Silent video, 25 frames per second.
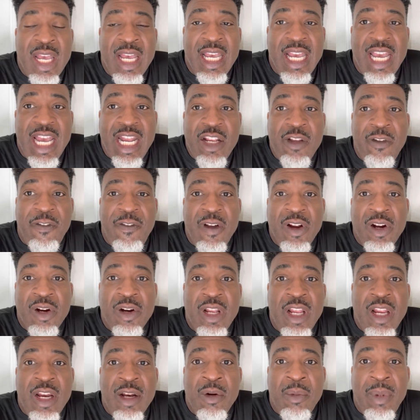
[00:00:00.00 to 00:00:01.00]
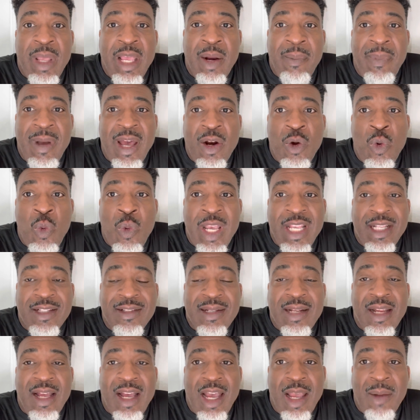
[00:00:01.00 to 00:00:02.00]
And you figure in, in about a week's
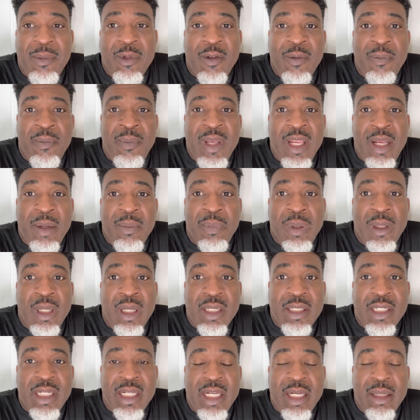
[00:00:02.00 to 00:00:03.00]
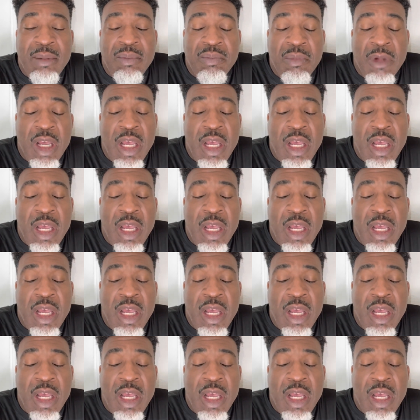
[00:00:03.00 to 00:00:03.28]
time of being plugged in,